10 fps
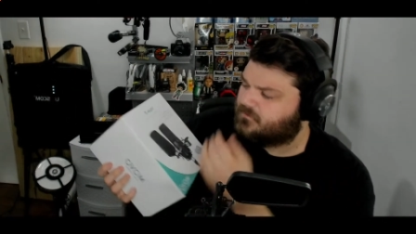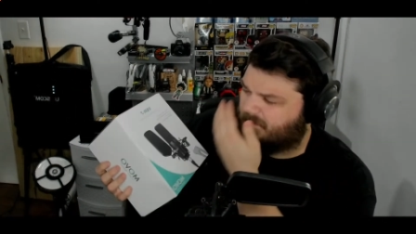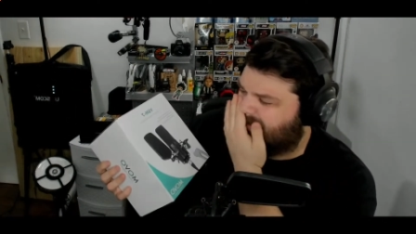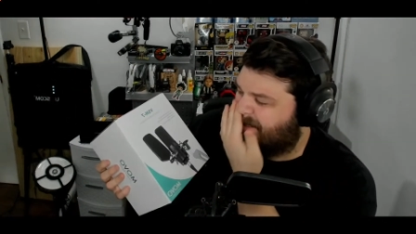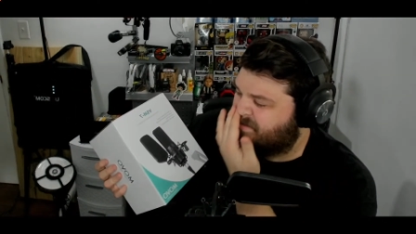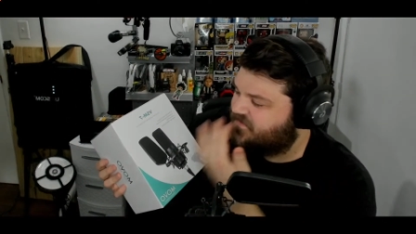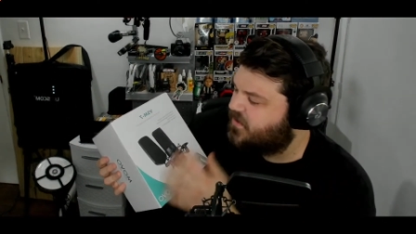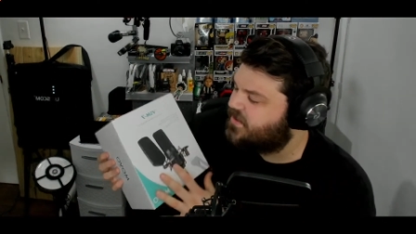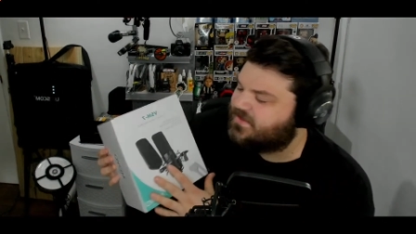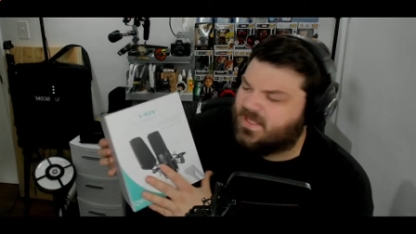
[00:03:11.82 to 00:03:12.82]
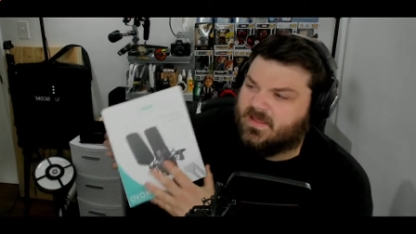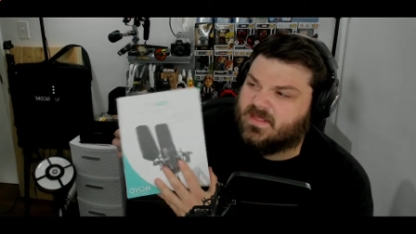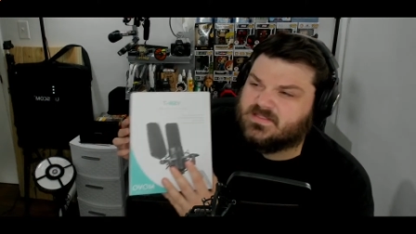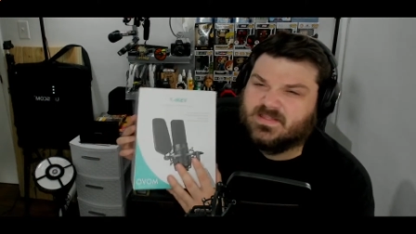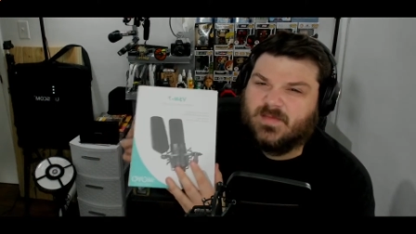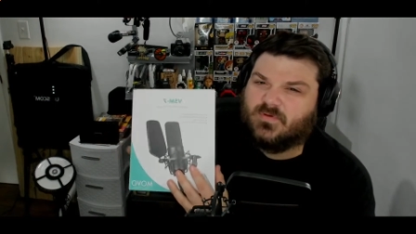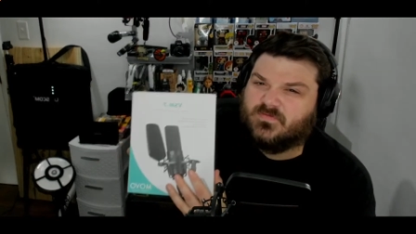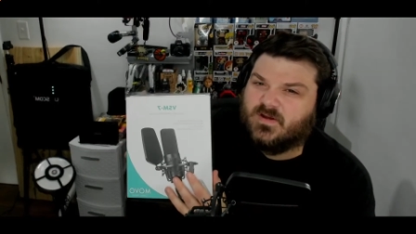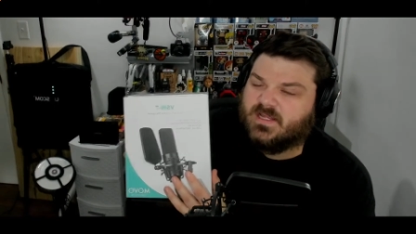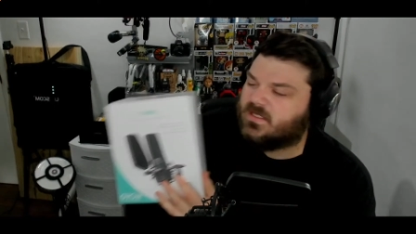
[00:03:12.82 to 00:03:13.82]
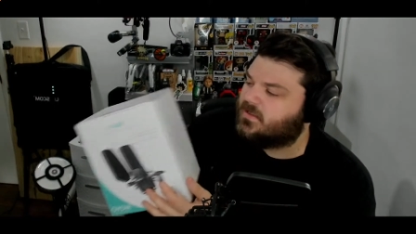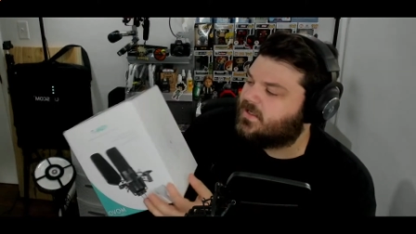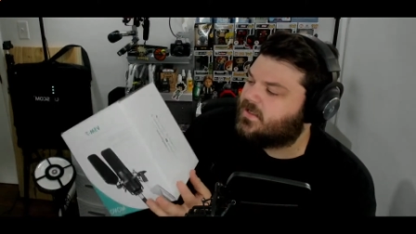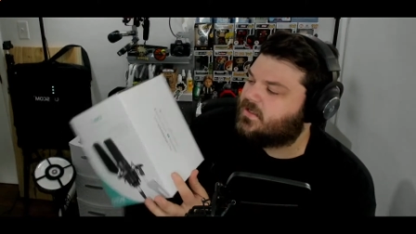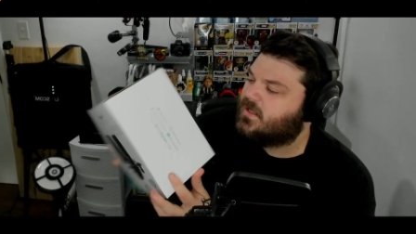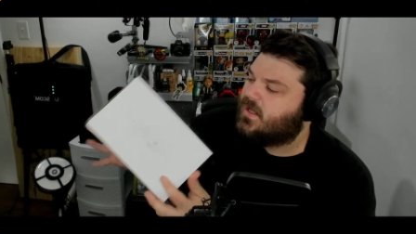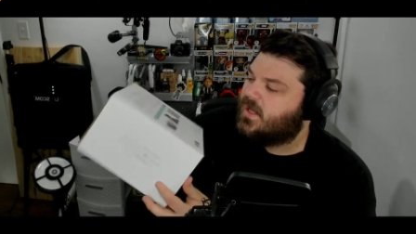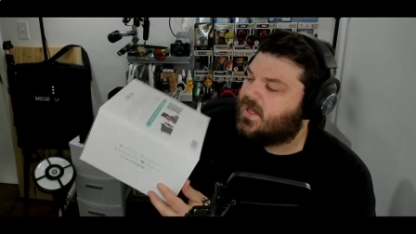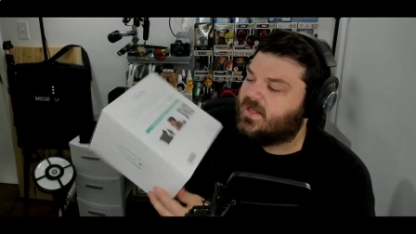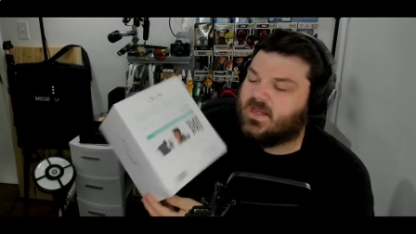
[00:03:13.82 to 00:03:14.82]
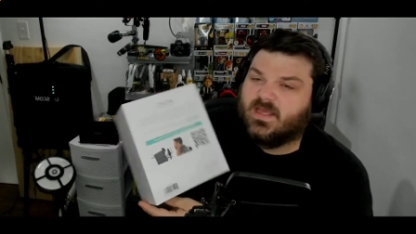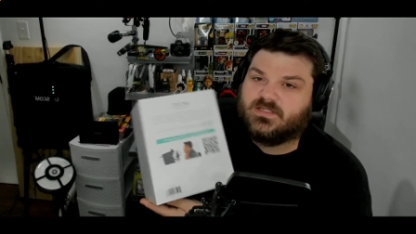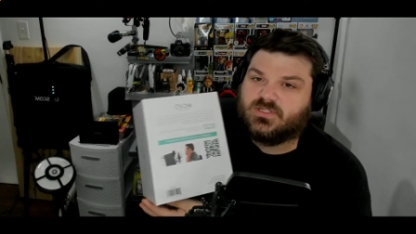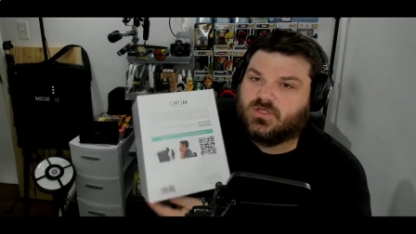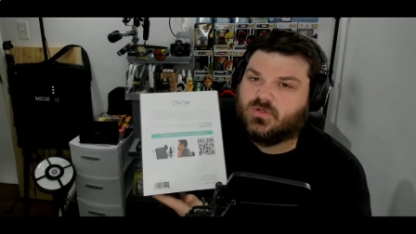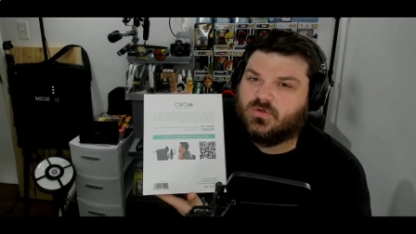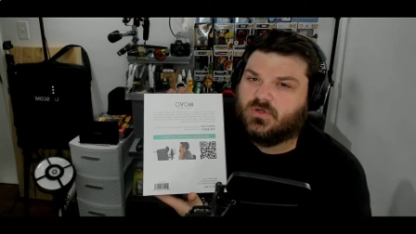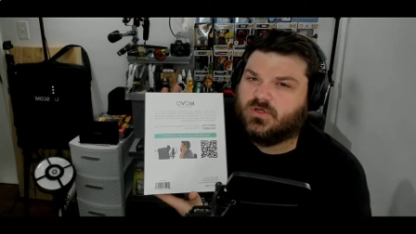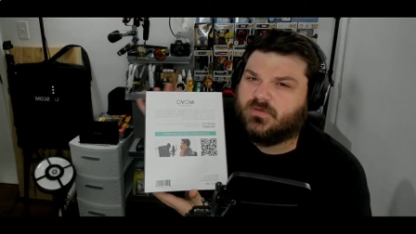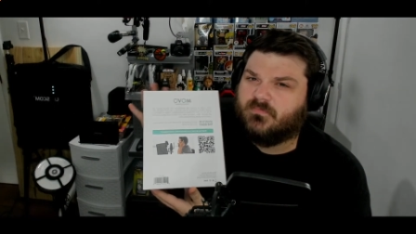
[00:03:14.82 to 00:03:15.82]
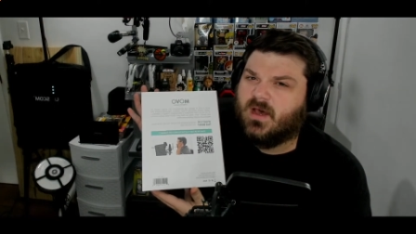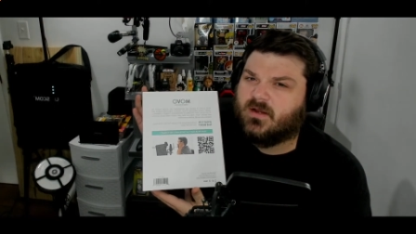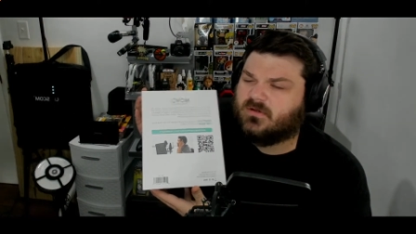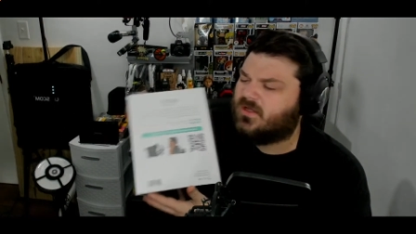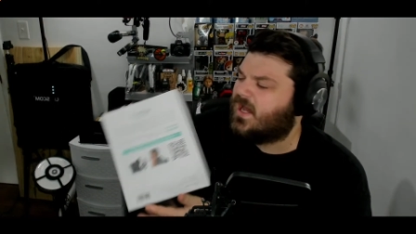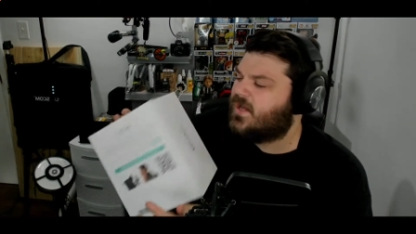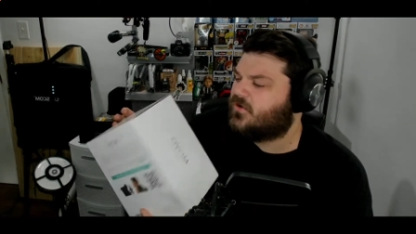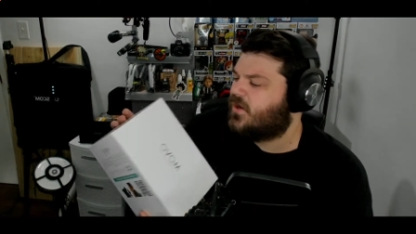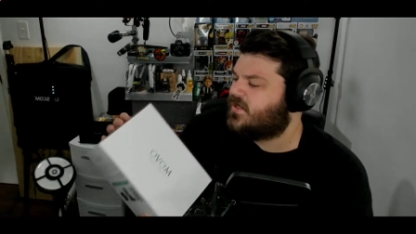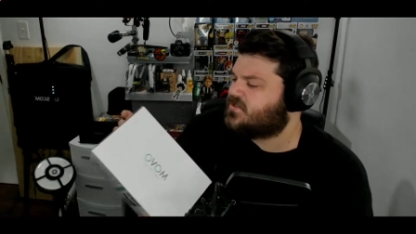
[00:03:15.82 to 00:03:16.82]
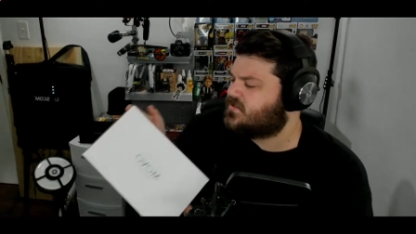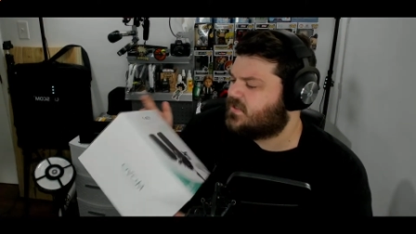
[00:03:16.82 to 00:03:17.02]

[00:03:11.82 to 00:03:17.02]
it's it's labeled very clean and nice, good modern look. I don't know.